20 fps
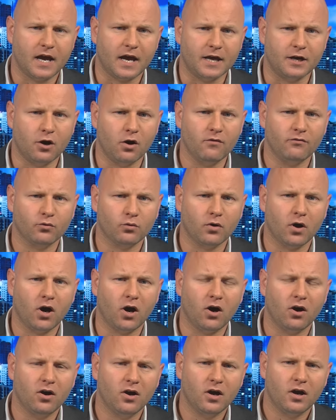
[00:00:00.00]
And
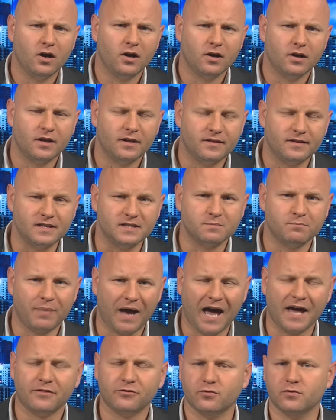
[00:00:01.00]
overall, these
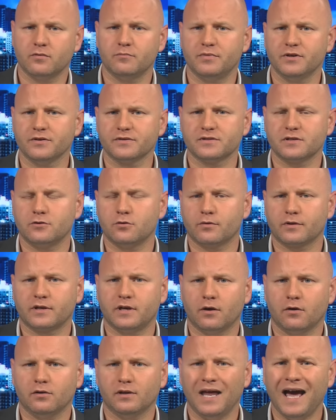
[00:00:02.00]
bathroom bills in North
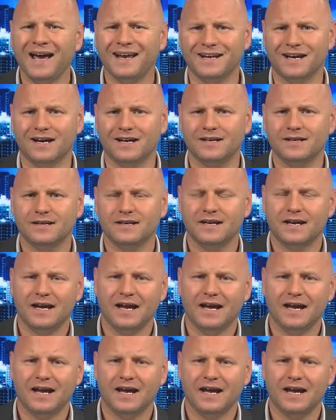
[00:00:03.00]
Carolina